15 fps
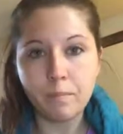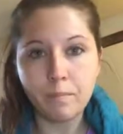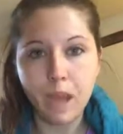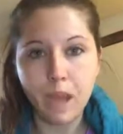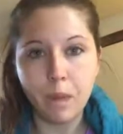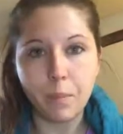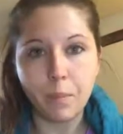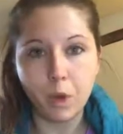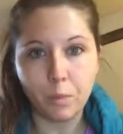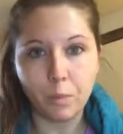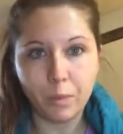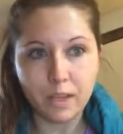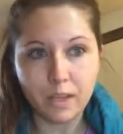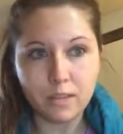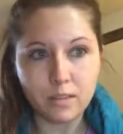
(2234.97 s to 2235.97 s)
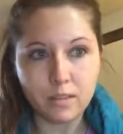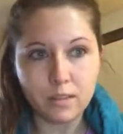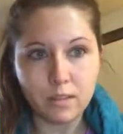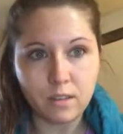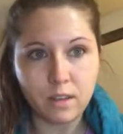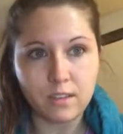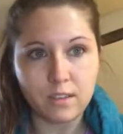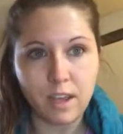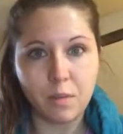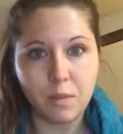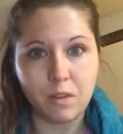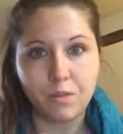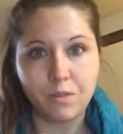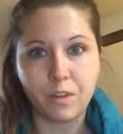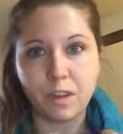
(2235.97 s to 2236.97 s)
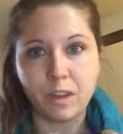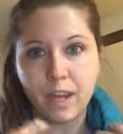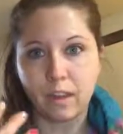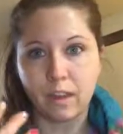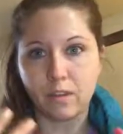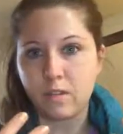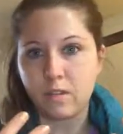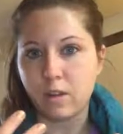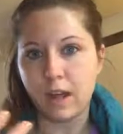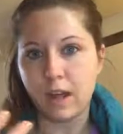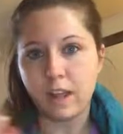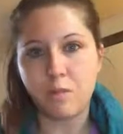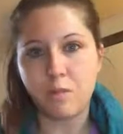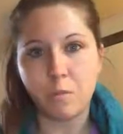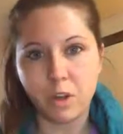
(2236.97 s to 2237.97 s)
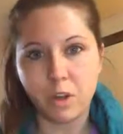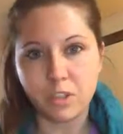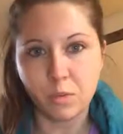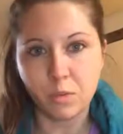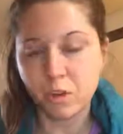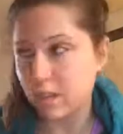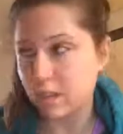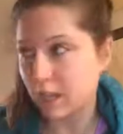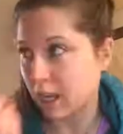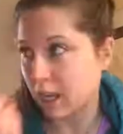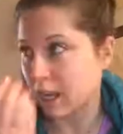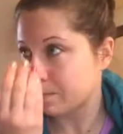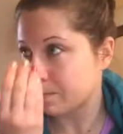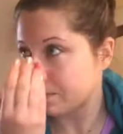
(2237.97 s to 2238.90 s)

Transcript: and purpose because I've been I live in Baltimore City,